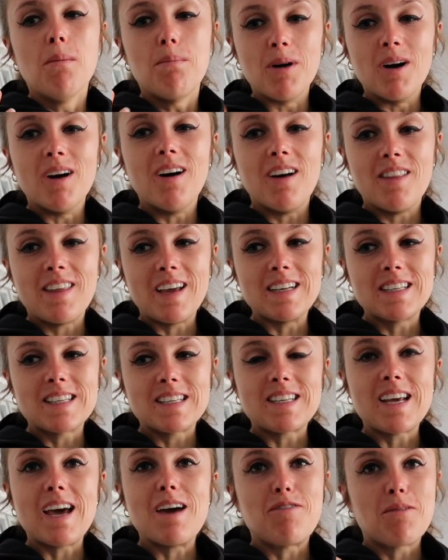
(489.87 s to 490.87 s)
But at the end of
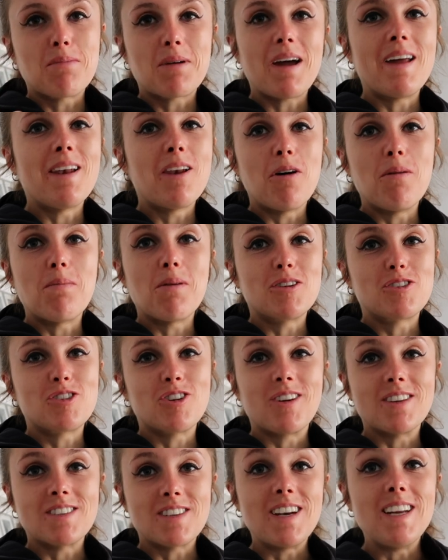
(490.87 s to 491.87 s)
the day, if I'm getting lower blood
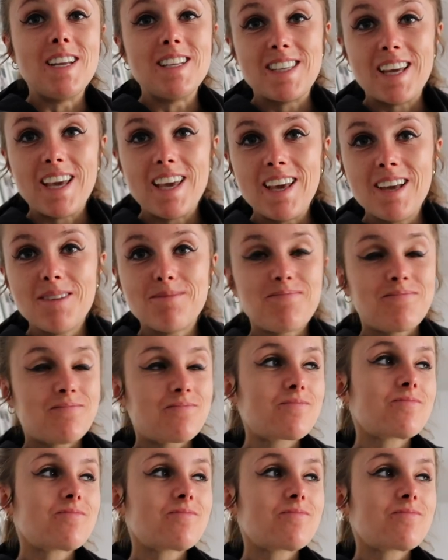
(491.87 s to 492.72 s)
sugars, I need to eat.